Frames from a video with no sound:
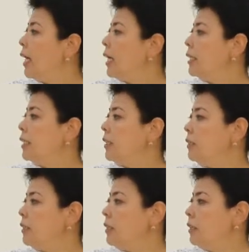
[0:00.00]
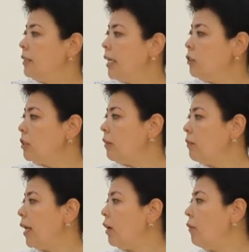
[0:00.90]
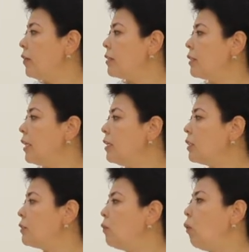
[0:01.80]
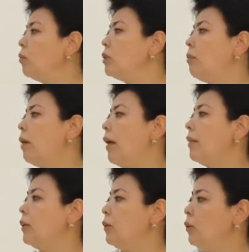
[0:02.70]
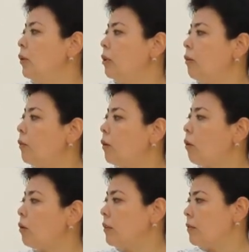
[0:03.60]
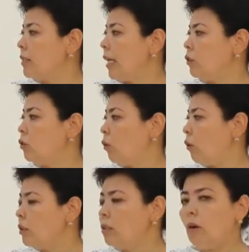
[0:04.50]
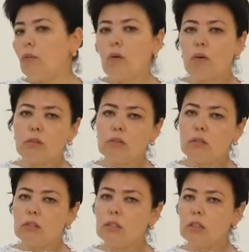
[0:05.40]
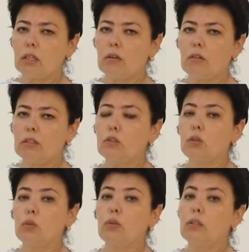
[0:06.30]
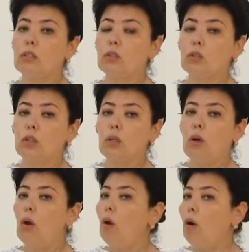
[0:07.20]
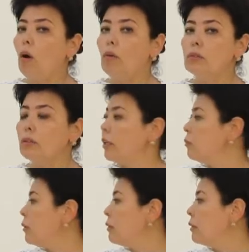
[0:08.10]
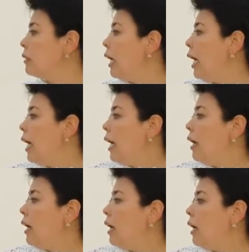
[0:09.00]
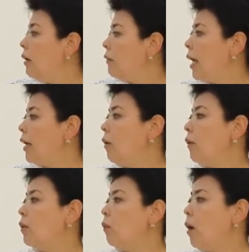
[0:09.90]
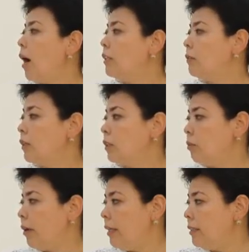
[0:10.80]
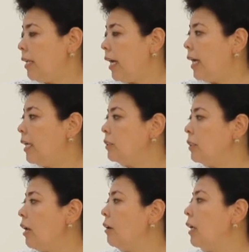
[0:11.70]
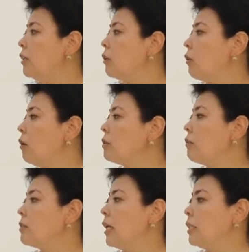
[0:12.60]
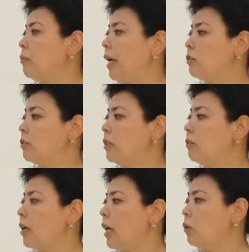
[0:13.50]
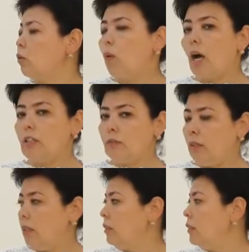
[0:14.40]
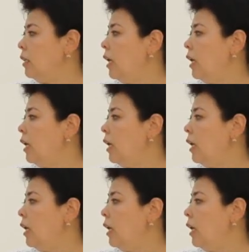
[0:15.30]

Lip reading: The national flag of the state is formed by the Union of Cross of St. George. Also it's according to the history of the Great Britain. Red on the white field Britain, and diagonal cross of St. Patrick, red on white field